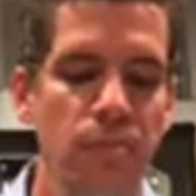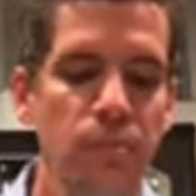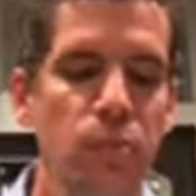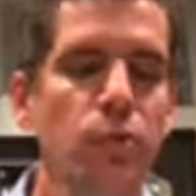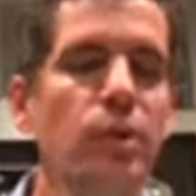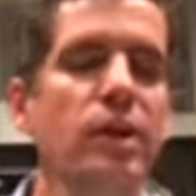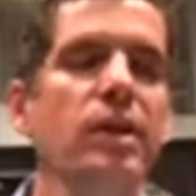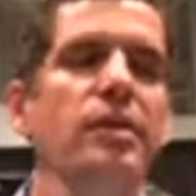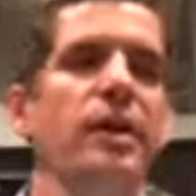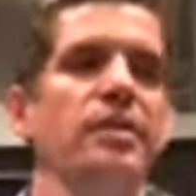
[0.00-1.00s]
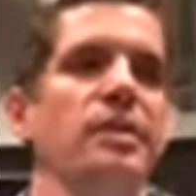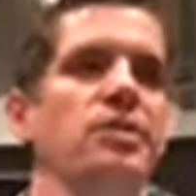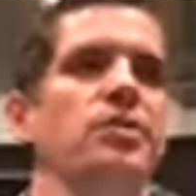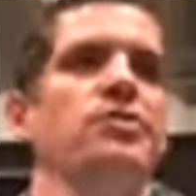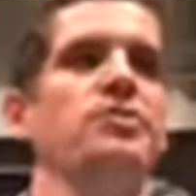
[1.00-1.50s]
looking at that, then he
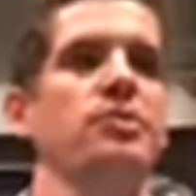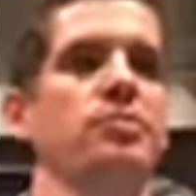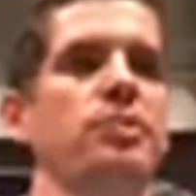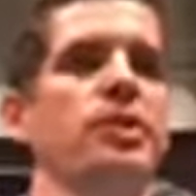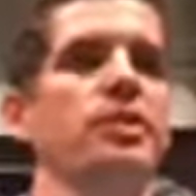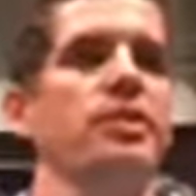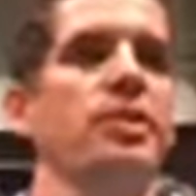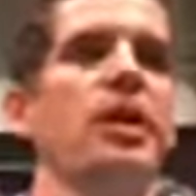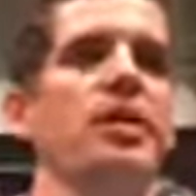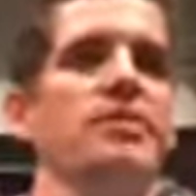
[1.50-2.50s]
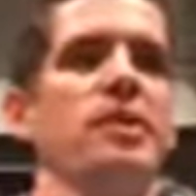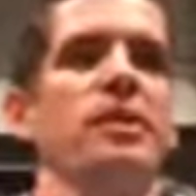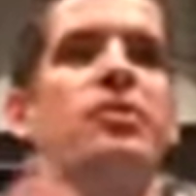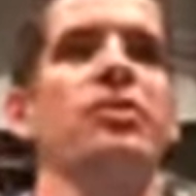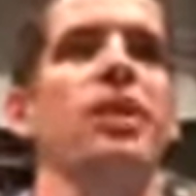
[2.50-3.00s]
turns to prayer to God and saying,
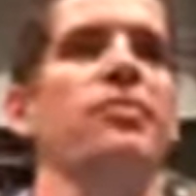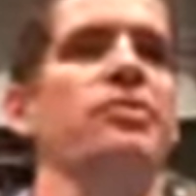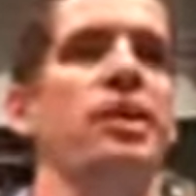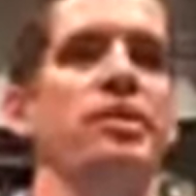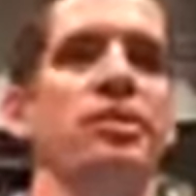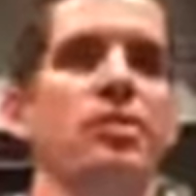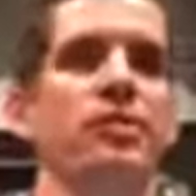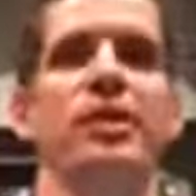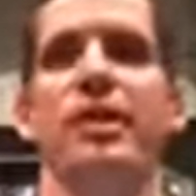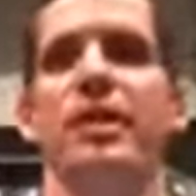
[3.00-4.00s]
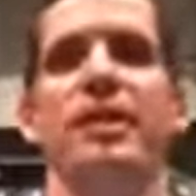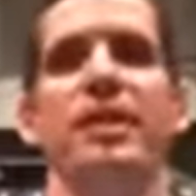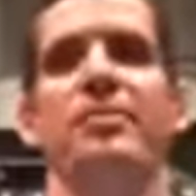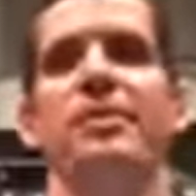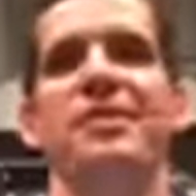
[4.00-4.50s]
"Look, I've tried to do everything I
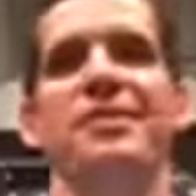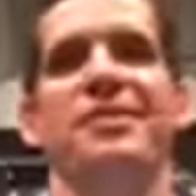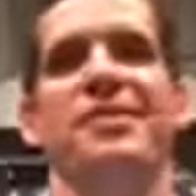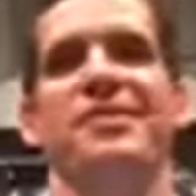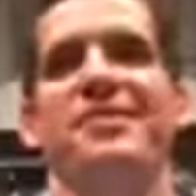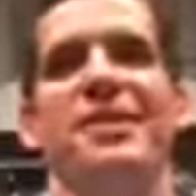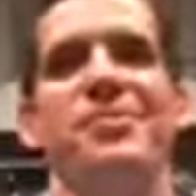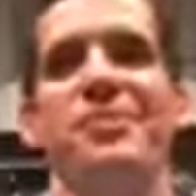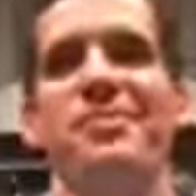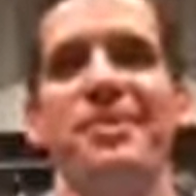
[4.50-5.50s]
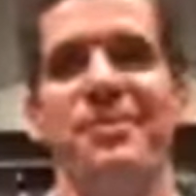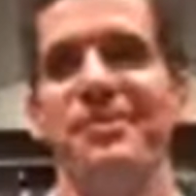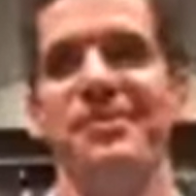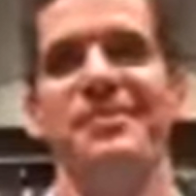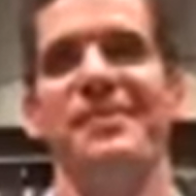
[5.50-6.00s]
can, but this is stubborn people."
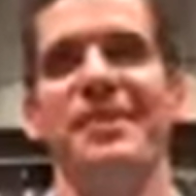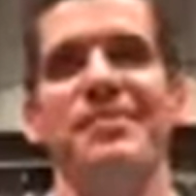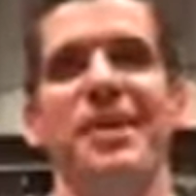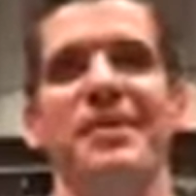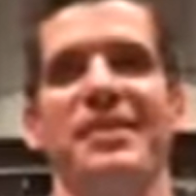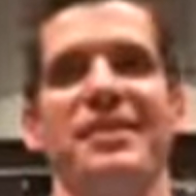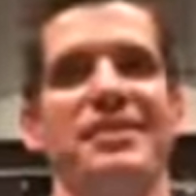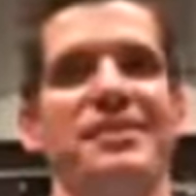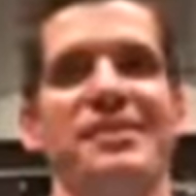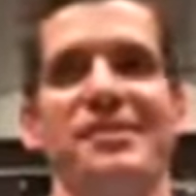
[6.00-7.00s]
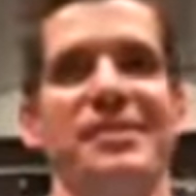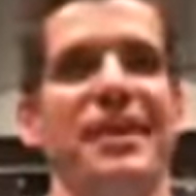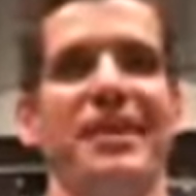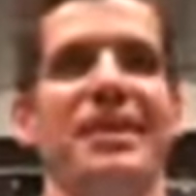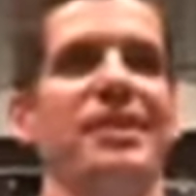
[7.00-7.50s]
Nehemiah is like, "This is
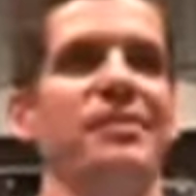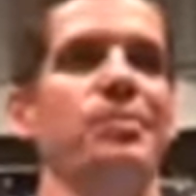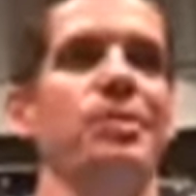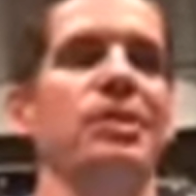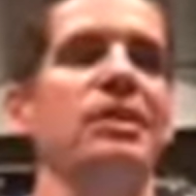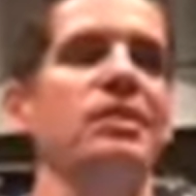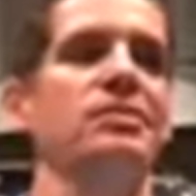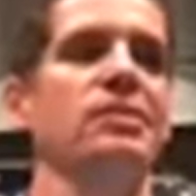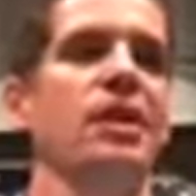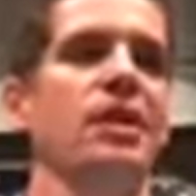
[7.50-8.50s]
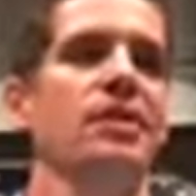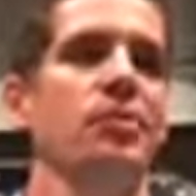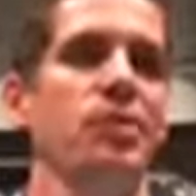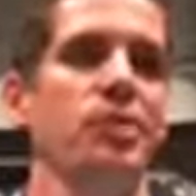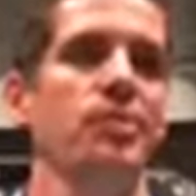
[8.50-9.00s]
I can't even believe that
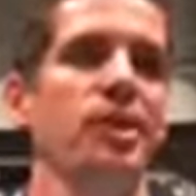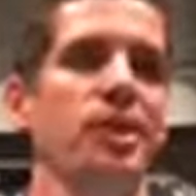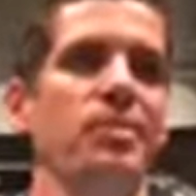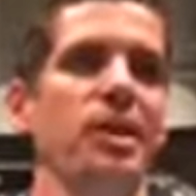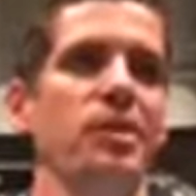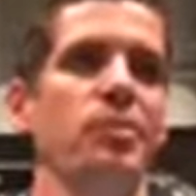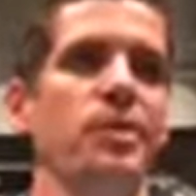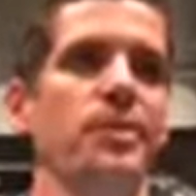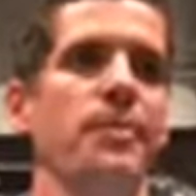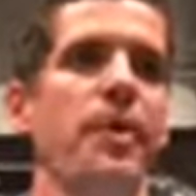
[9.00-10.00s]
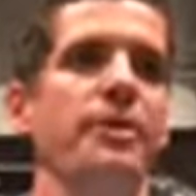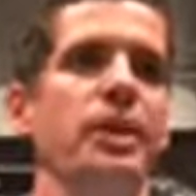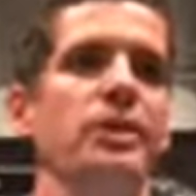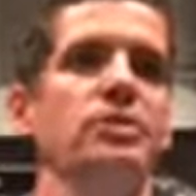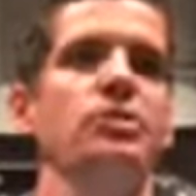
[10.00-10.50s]
we would marry pagan women."
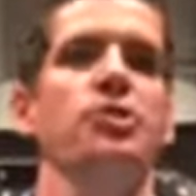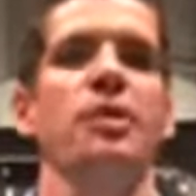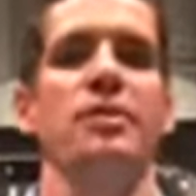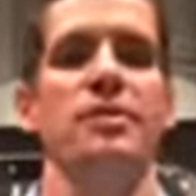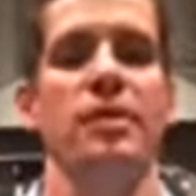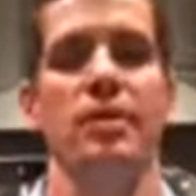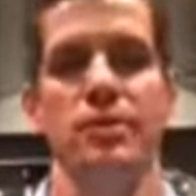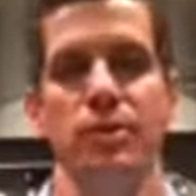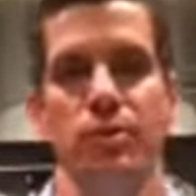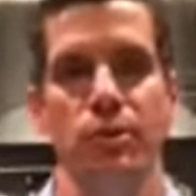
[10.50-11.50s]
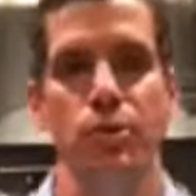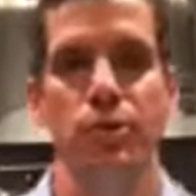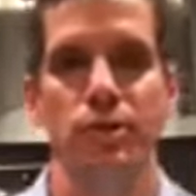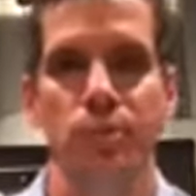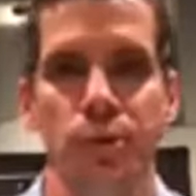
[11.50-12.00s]
Okay, so let's let's go to the
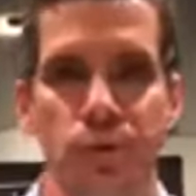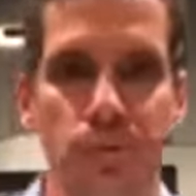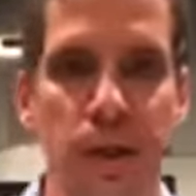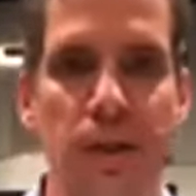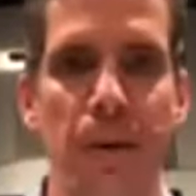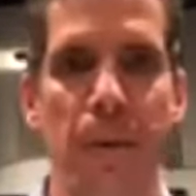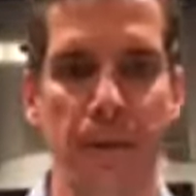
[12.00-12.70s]
Christian world right now.